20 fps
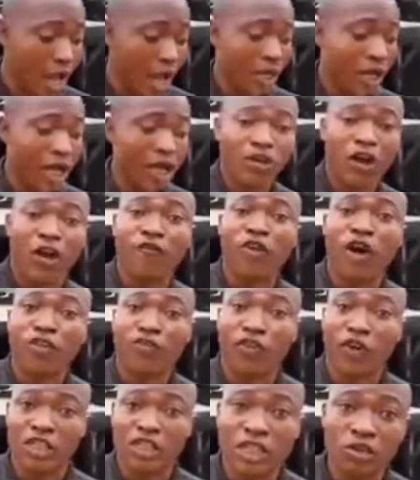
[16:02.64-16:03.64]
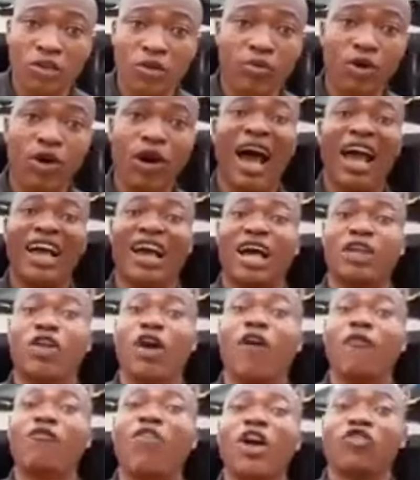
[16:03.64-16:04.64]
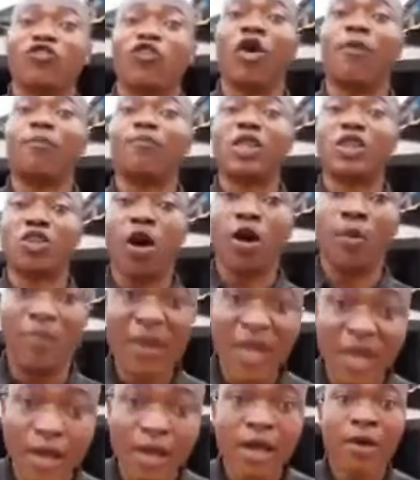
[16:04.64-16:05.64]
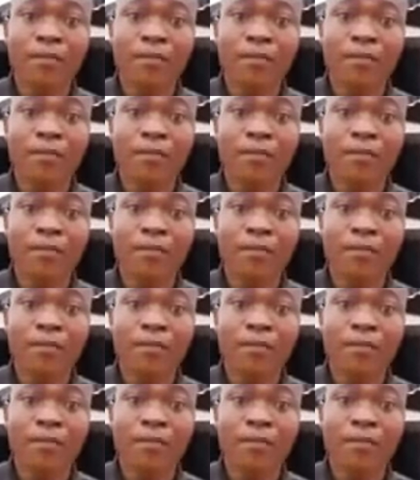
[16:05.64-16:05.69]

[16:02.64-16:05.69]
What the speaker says: I cannot vote for Tinubu. I cannot vote for Peter Obi.